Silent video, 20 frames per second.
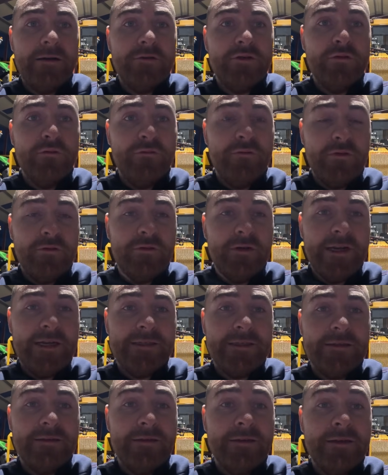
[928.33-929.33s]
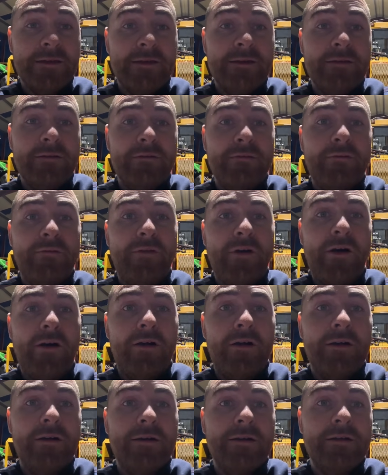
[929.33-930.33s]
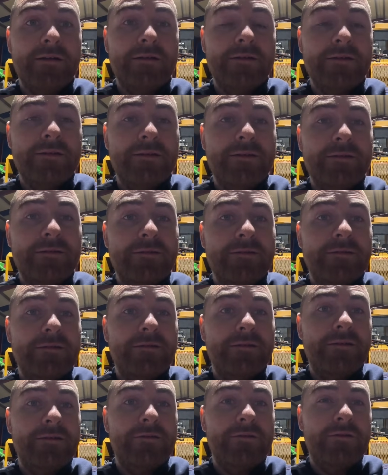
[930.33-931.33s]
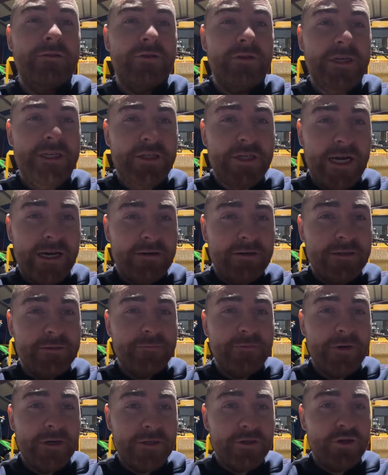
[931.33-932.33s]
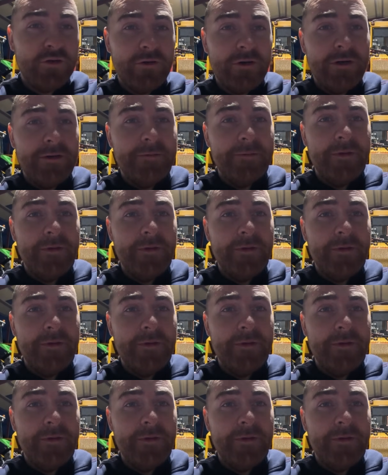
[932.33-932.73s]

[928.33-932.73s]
doing fundraising for 3 charities, I'm fairly sure.